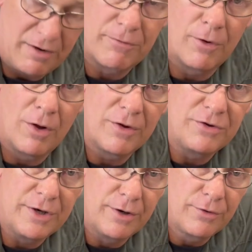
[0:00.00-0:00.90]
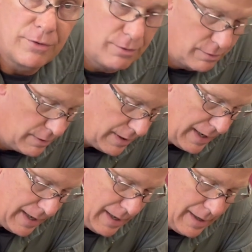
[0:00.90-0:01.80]
for all these years,
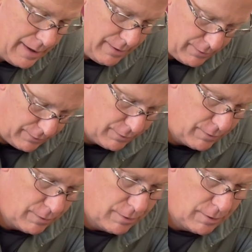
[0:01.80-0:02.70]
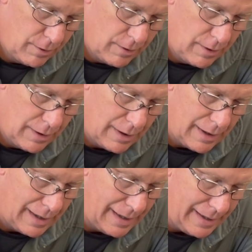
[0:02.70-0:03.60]
and
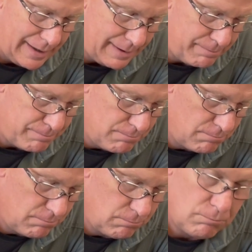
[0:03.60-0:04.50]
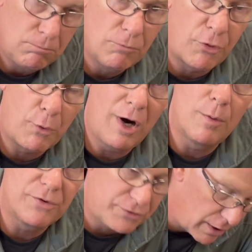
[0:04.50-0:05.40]
the throttle
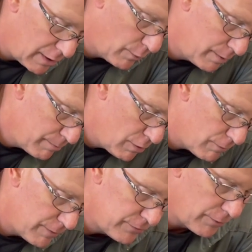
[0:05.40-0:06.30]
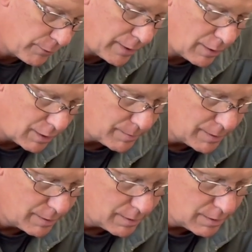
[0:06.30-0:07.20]
was stuck. It wouldn't move. This is the throttle arm.
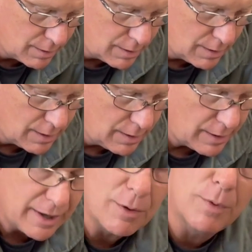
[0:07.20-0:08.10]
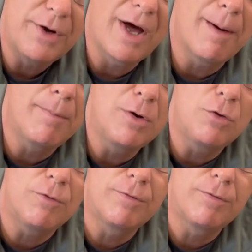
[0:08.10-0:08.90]
It would not move.